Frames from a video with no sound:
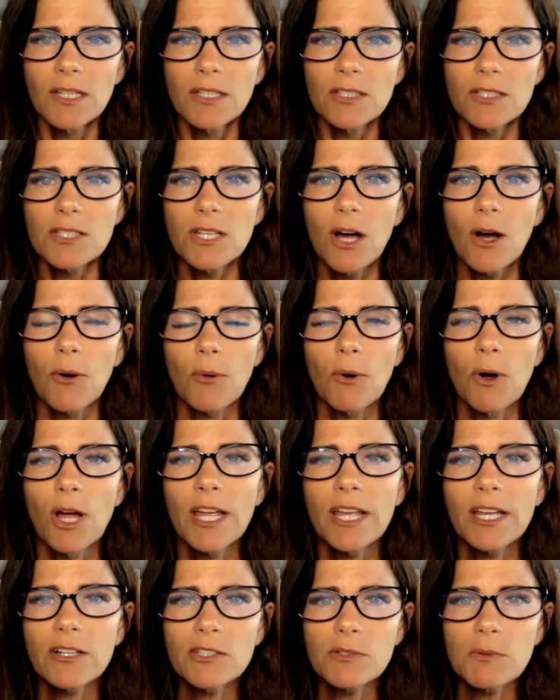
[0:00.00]
So
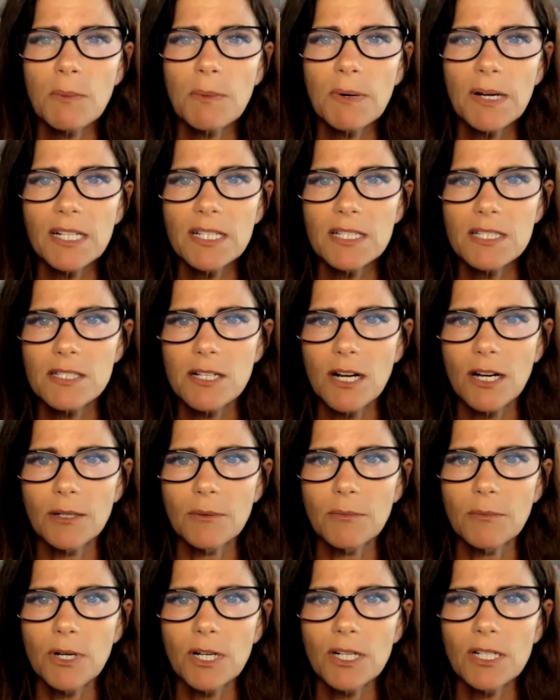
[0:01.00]
here's where we're going to
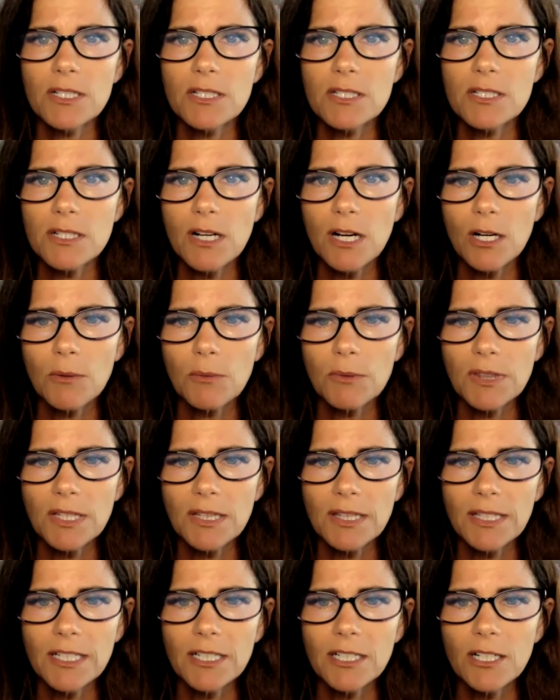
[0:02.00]
start. We're going to start with the
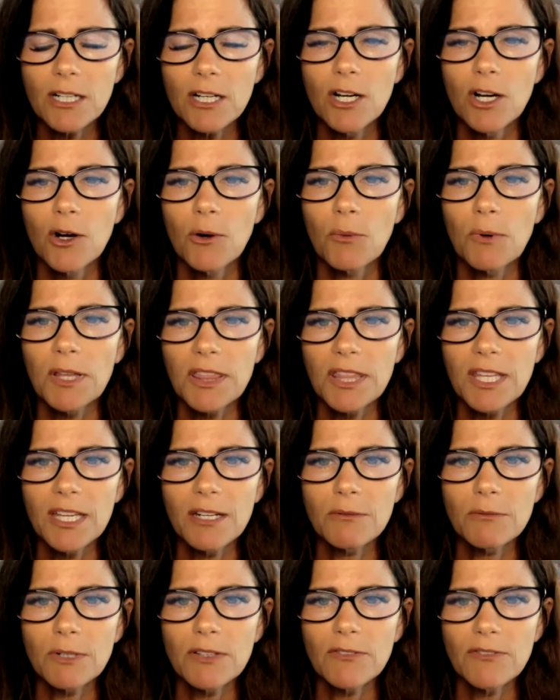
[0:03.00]
leader
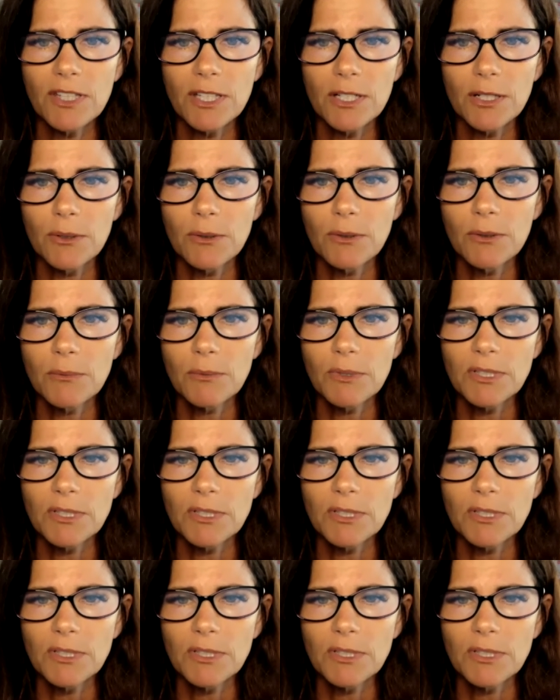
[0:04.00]
within review.